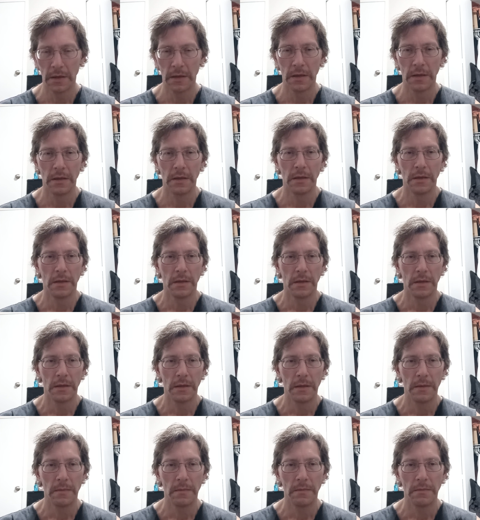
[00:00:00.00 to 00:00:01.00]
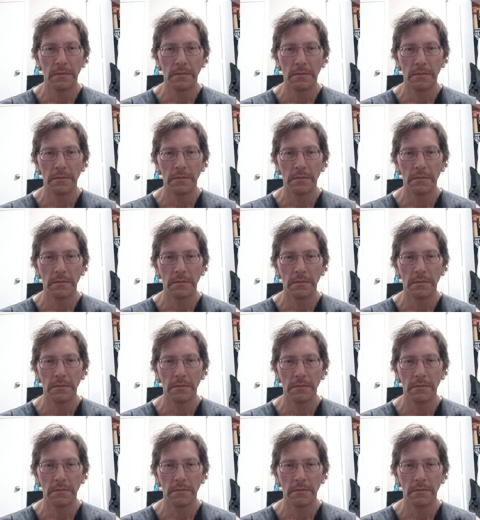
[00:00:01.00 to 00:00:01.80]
(silence)